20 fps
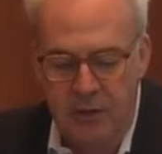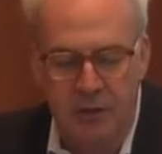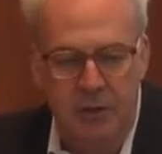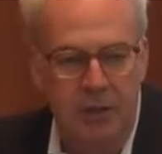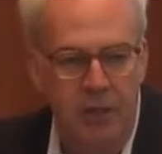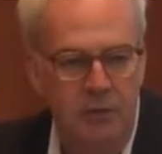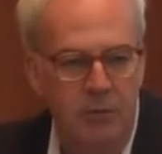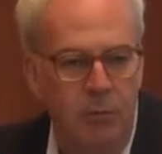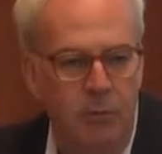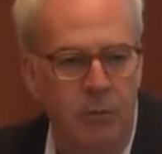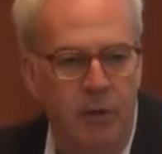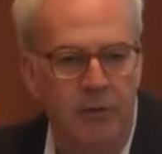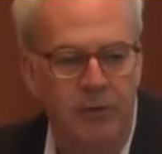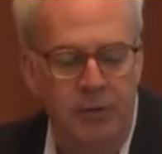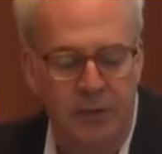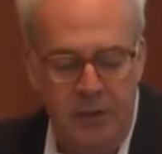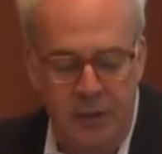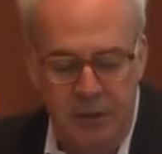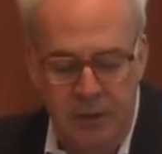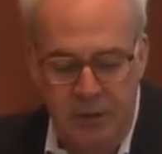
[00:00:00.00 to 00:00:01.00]
Jesuit
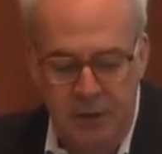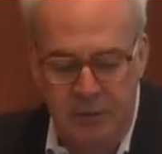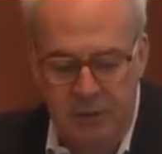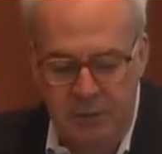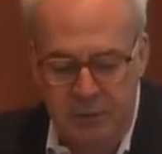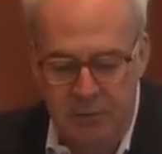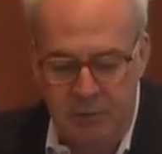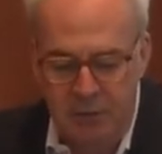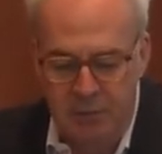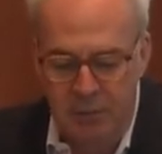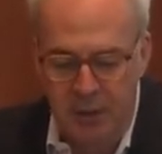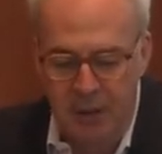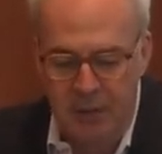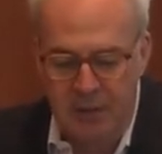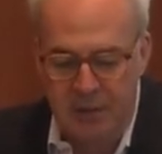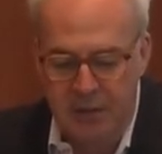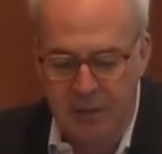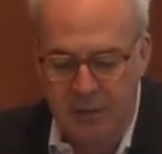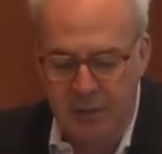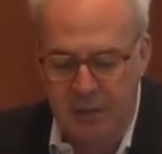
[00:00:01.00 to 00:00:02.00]
refugee service
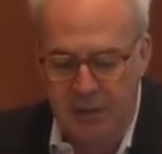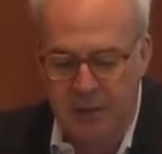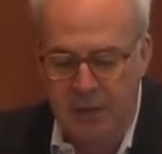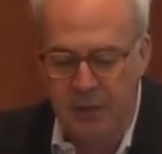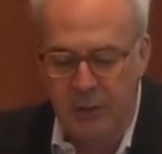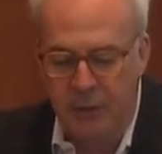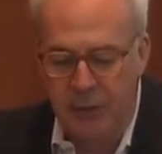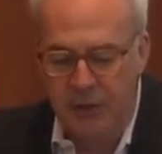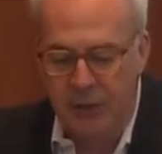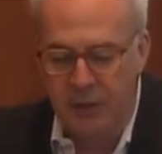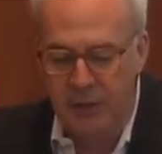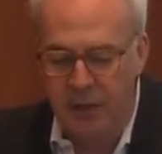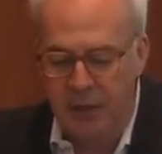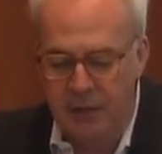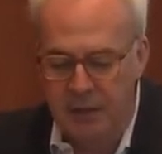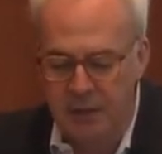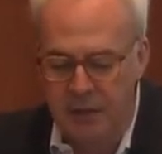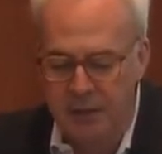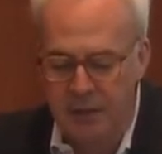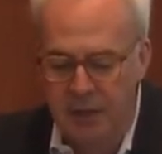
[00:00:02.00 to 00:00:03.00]
response to the Syria
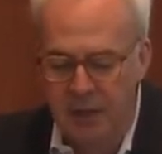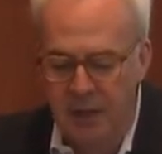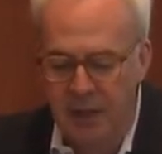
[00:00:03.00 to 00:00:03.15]
crisis